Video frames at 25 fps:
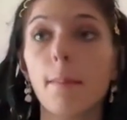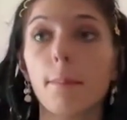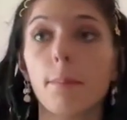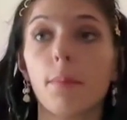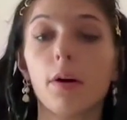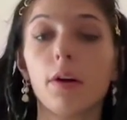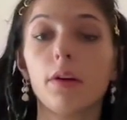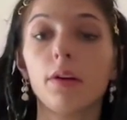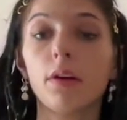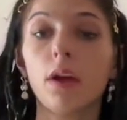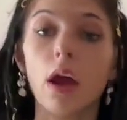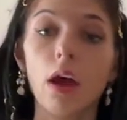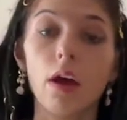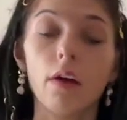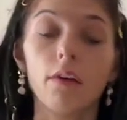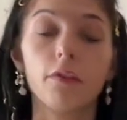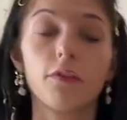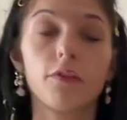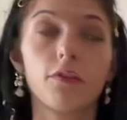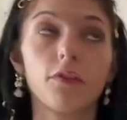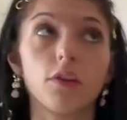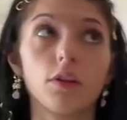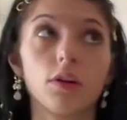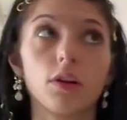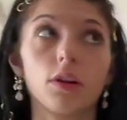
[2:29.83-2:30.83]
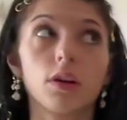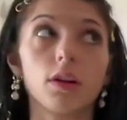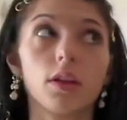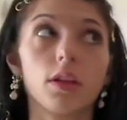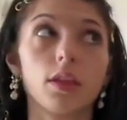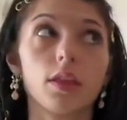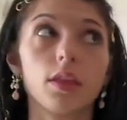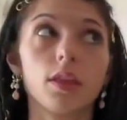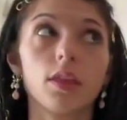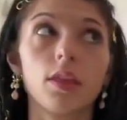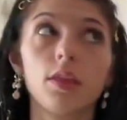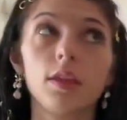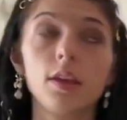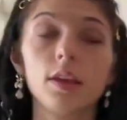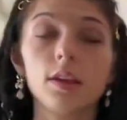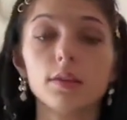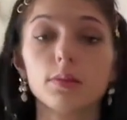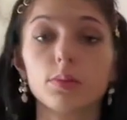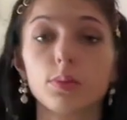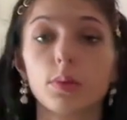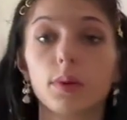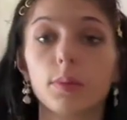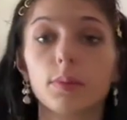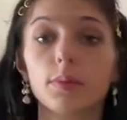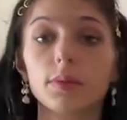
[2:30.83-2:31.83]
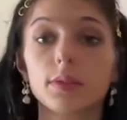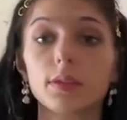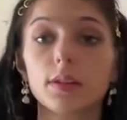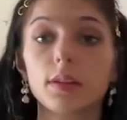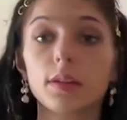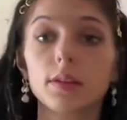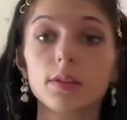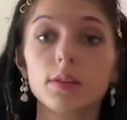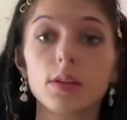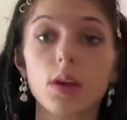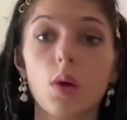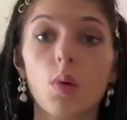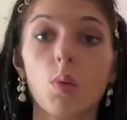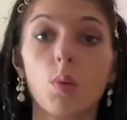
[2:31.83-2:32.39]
but for these purposes,